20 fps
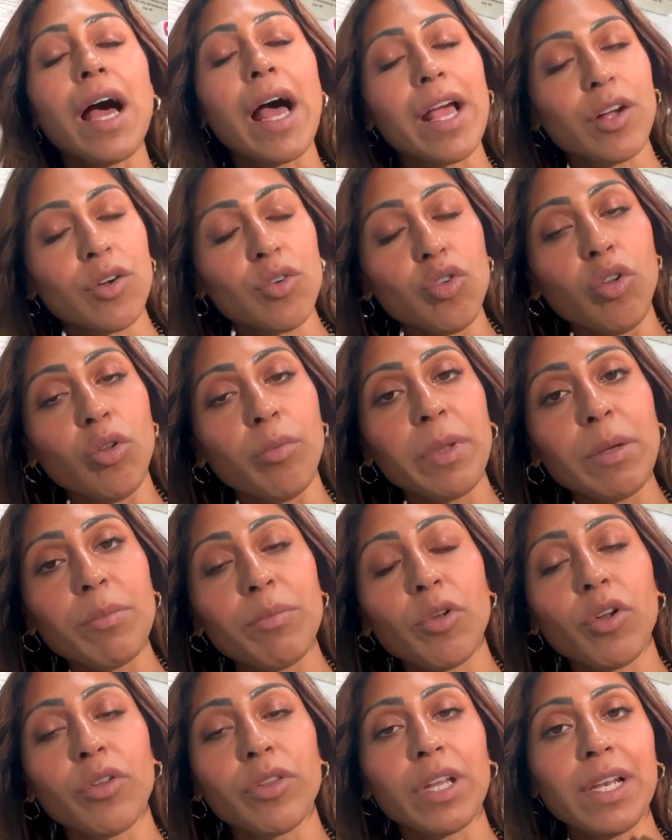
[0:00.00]
I call
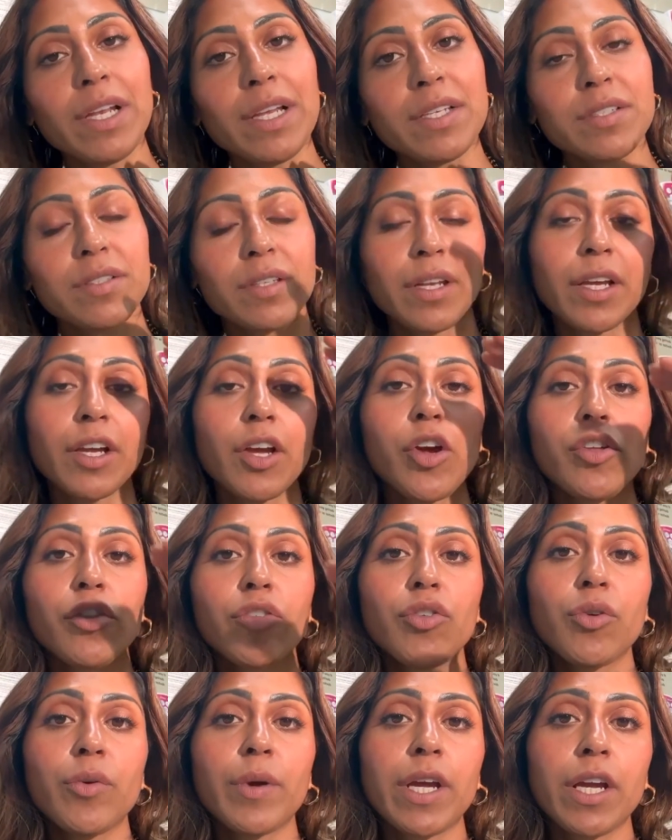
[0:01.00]
people on the list and I go
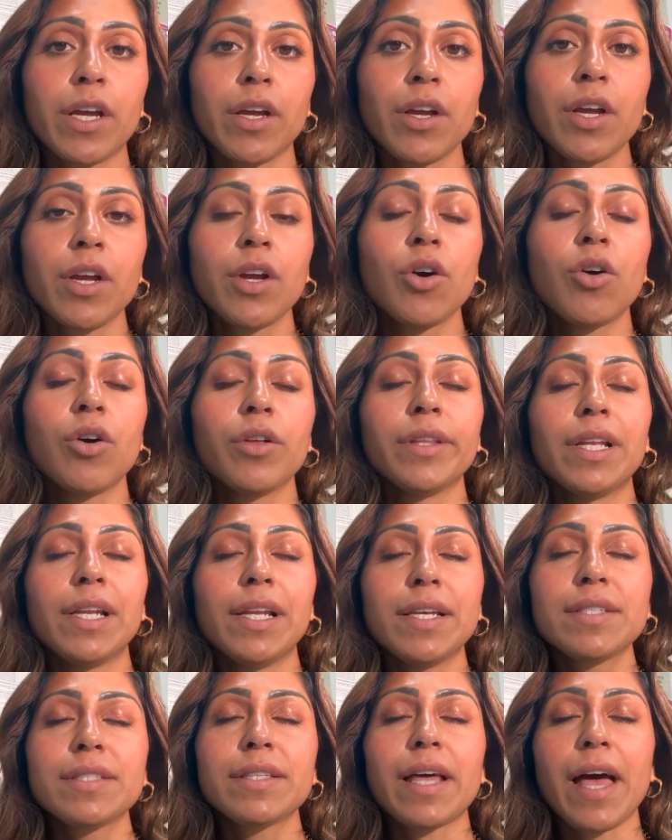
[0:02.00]
through it on the
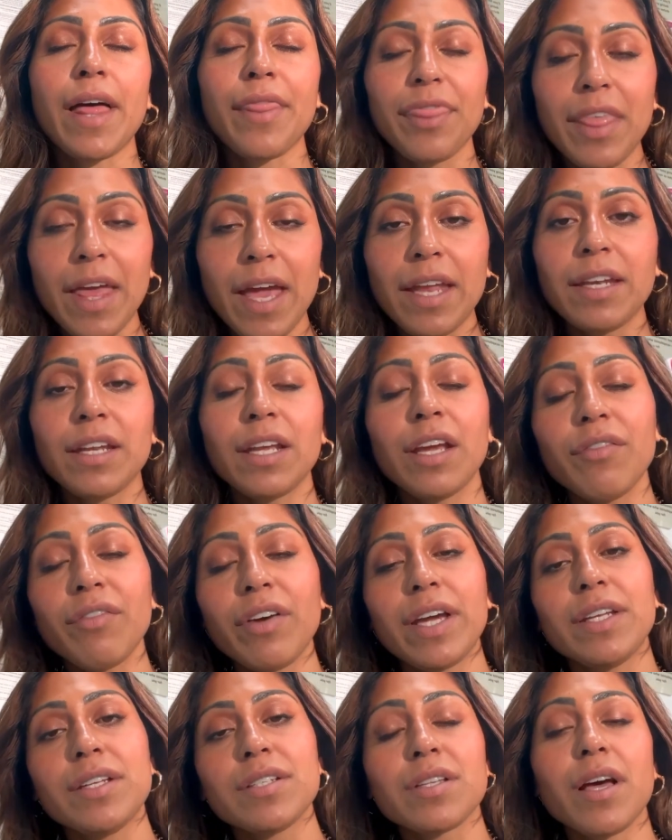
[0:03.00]
list, and then if
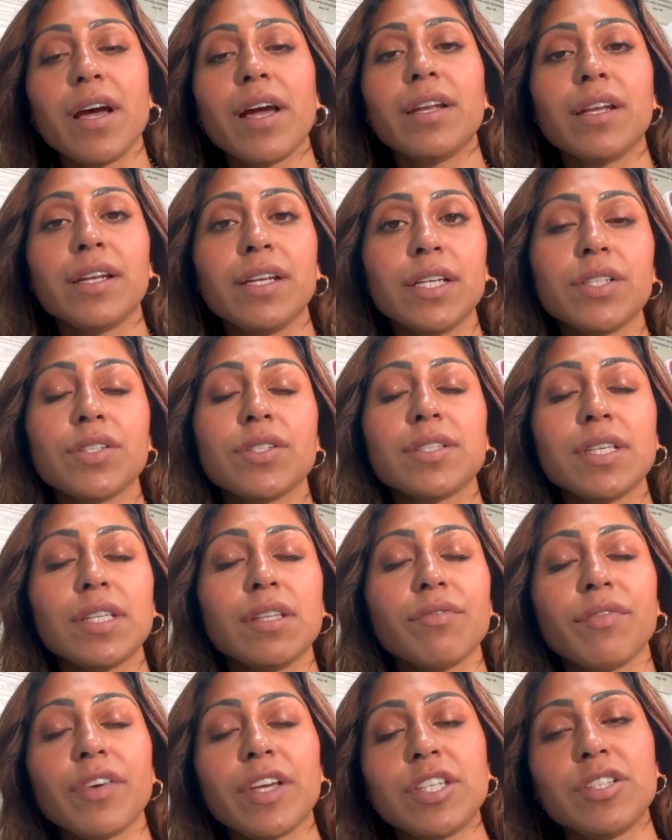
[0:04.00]
I decide I need to see
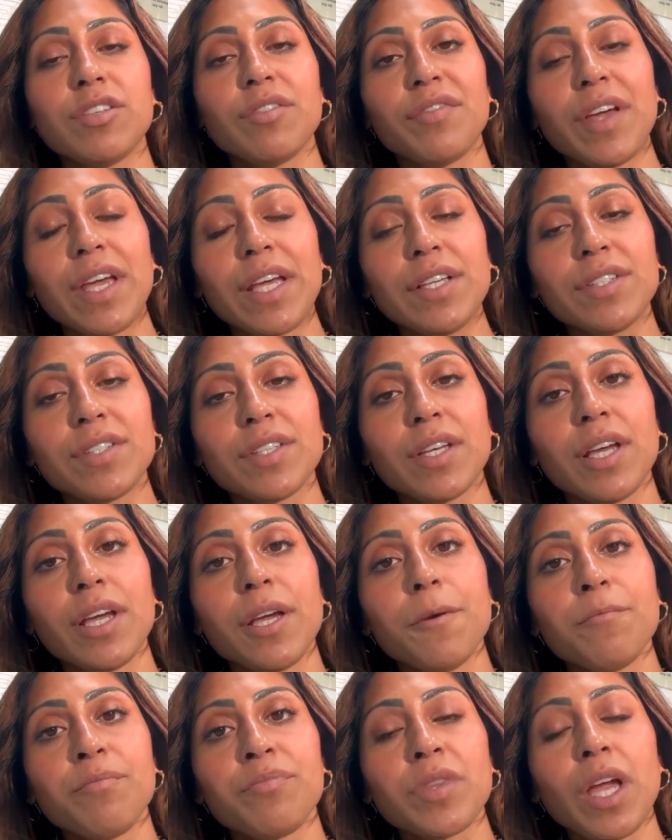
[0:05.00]
them face to face,
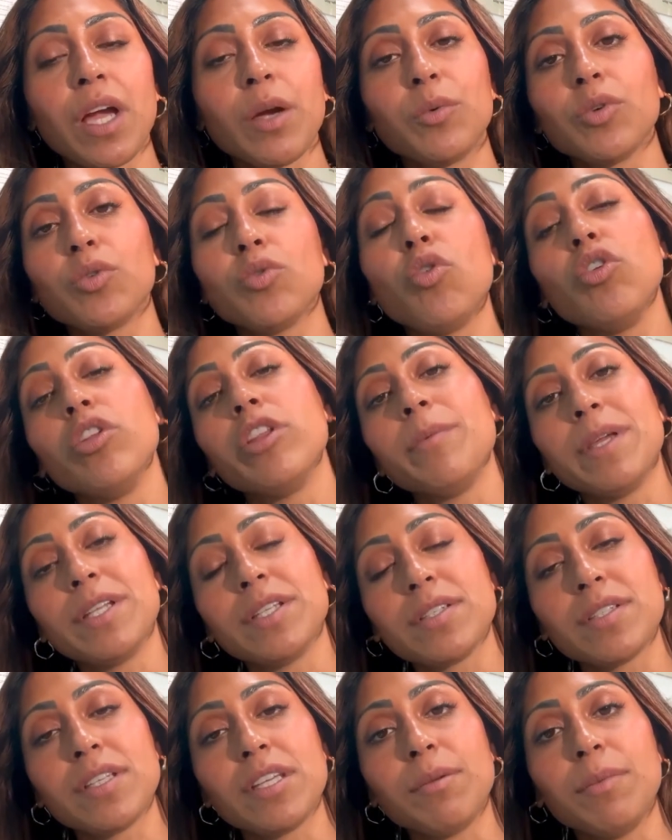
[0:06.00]
I will call them in to see